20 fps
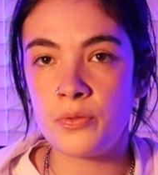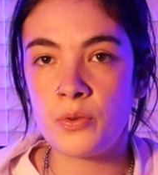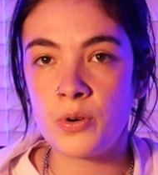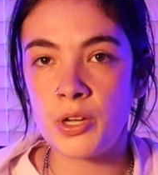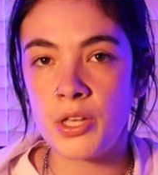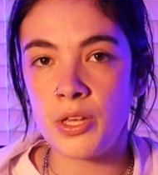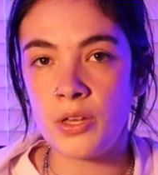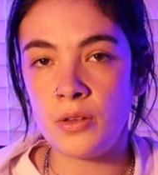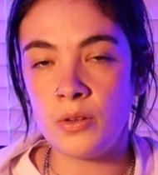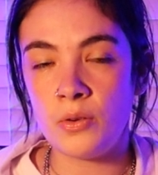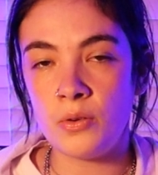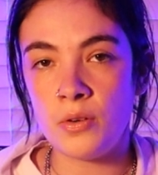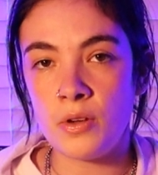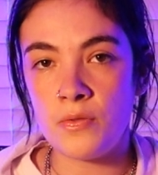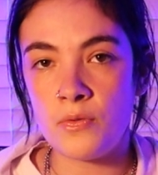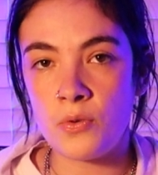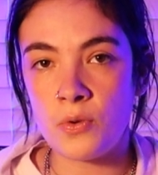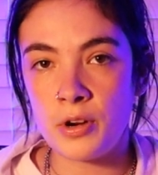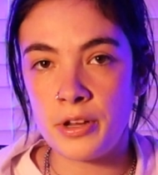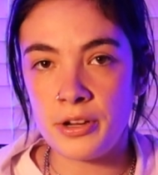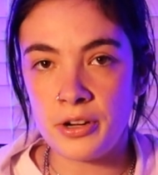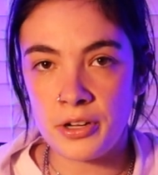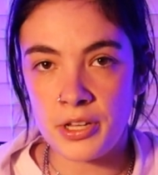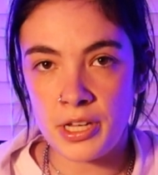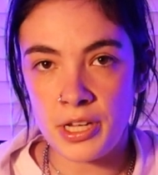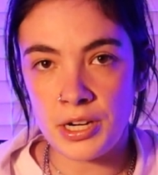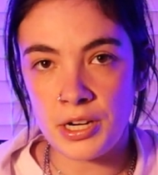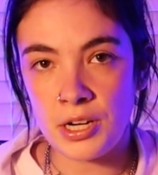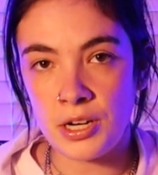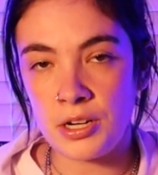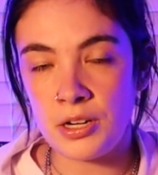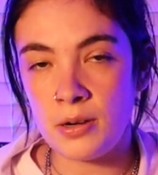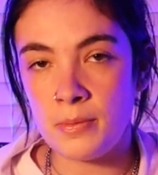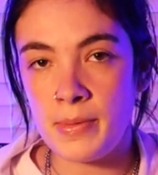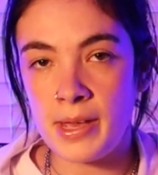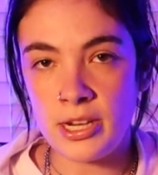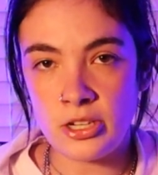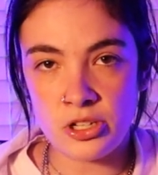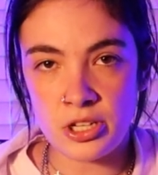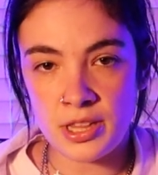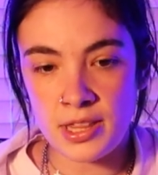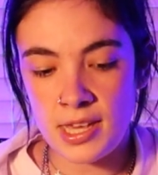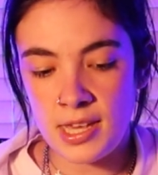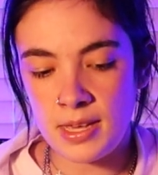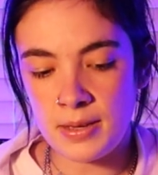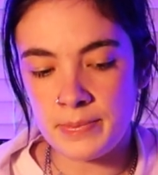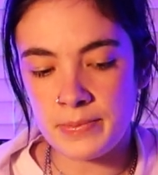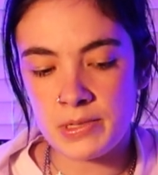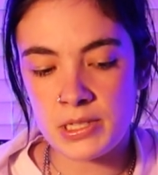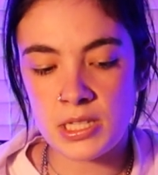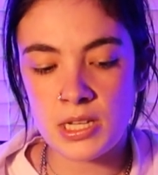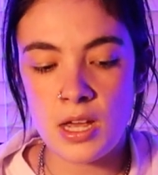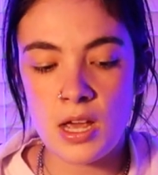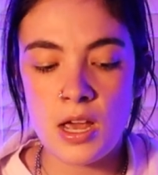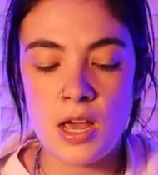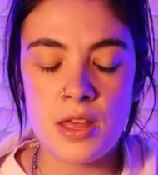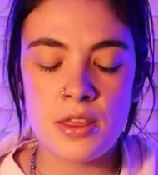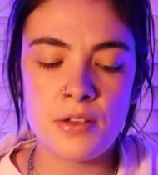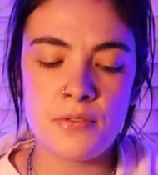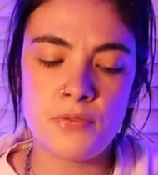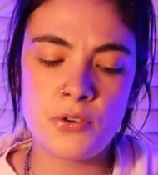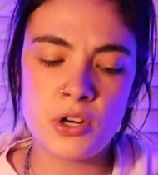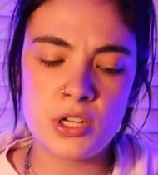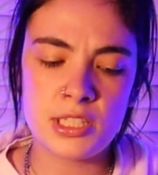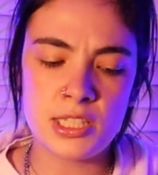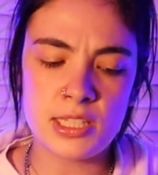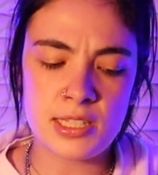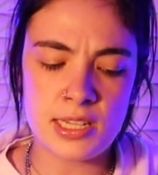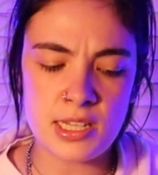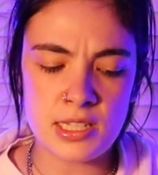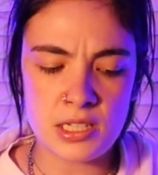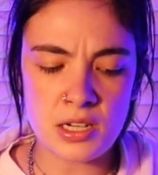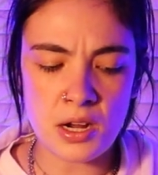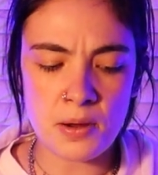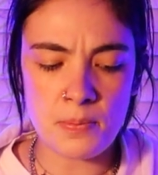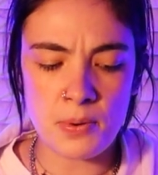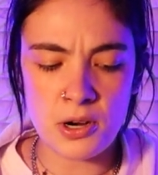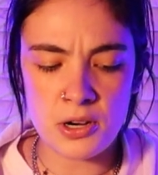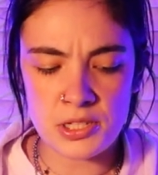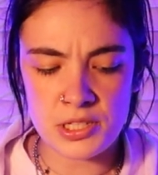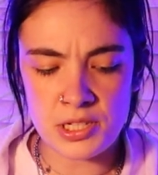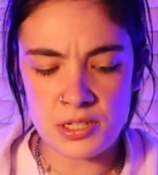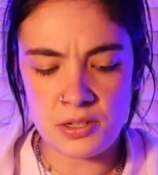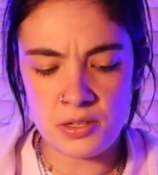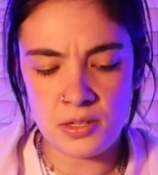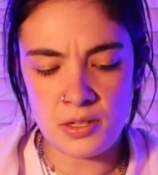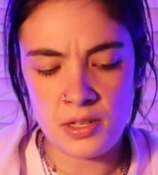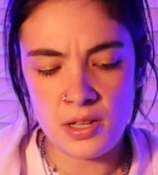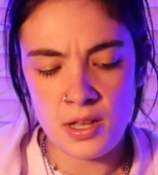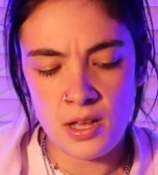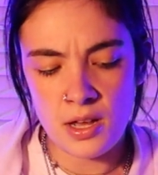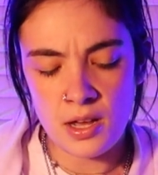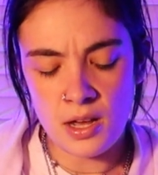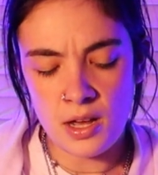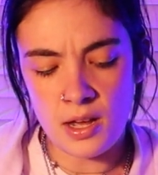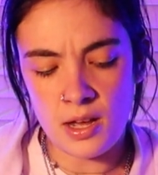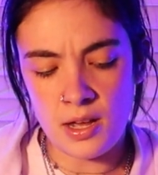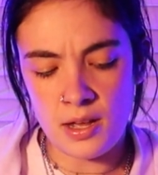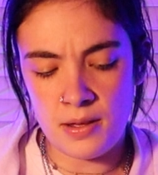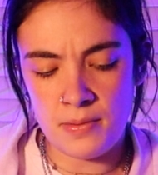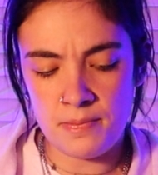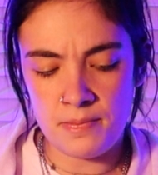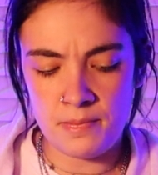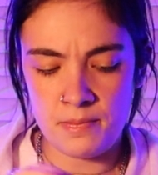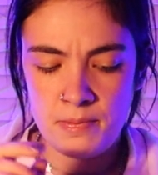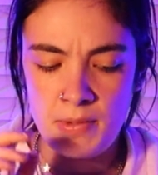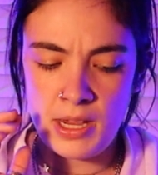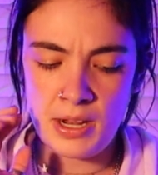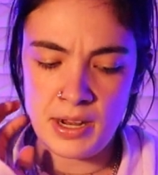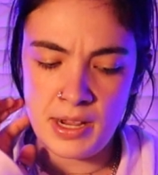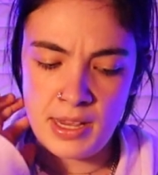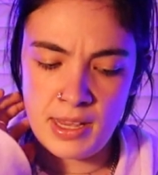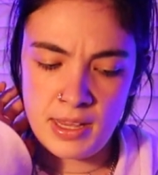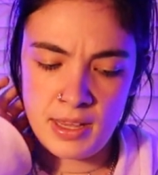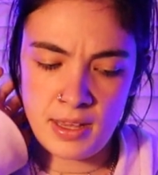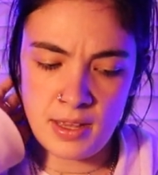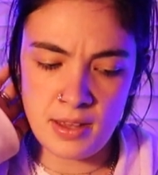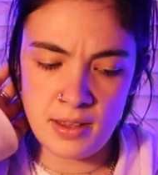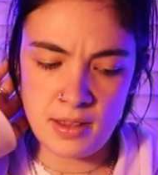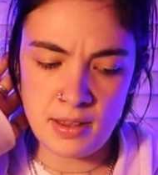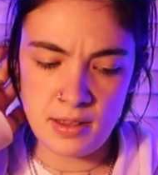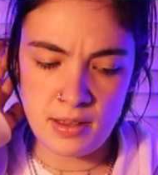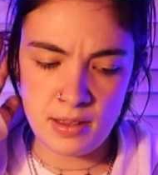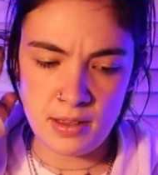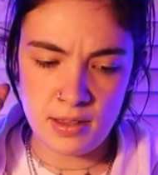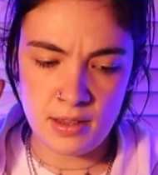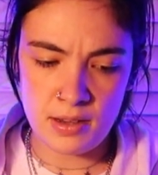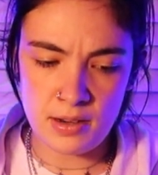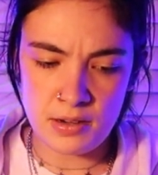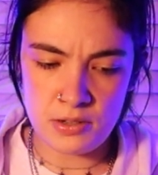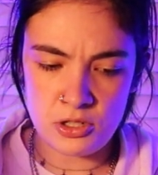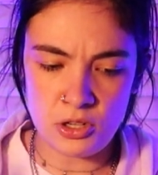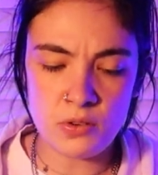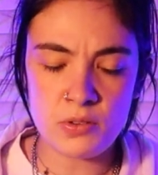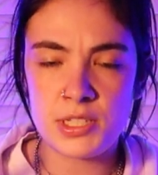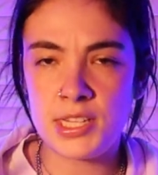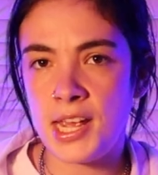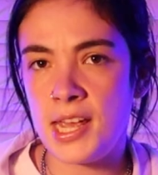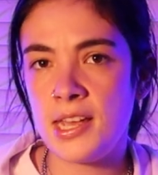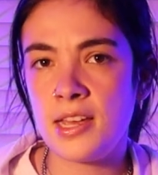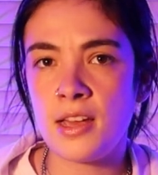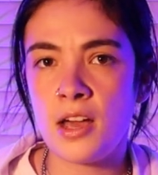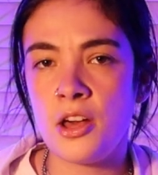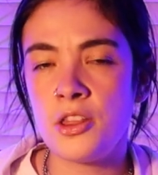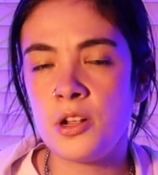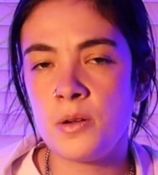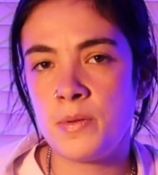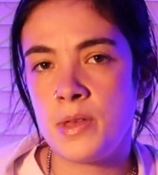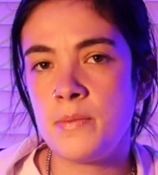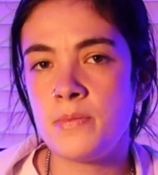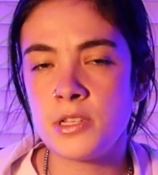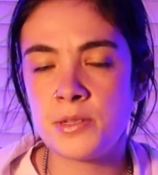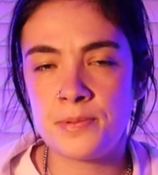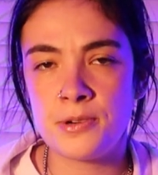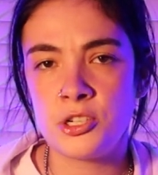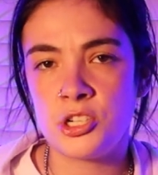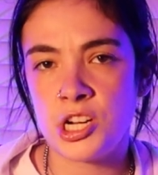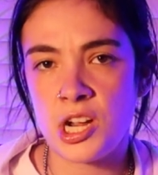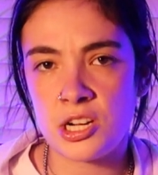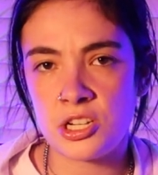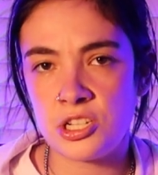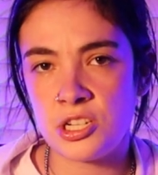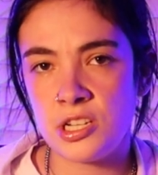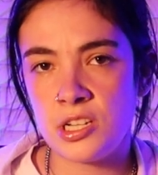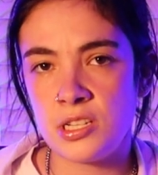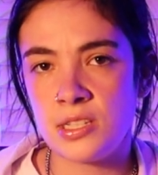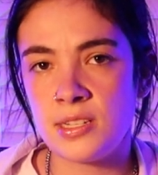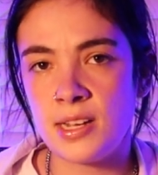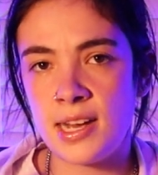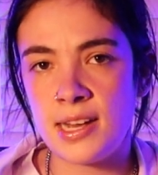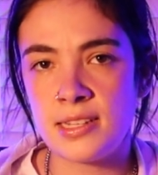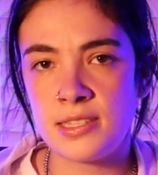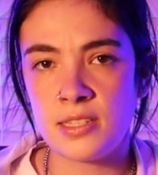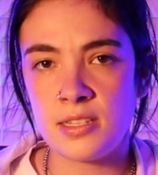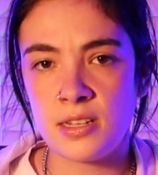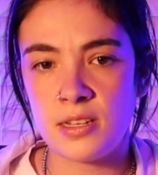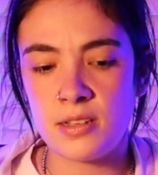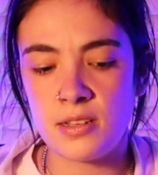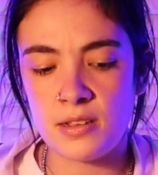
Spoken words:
for you for your year, your major themes. The first is it's not personal, meaning don't take other people's projections as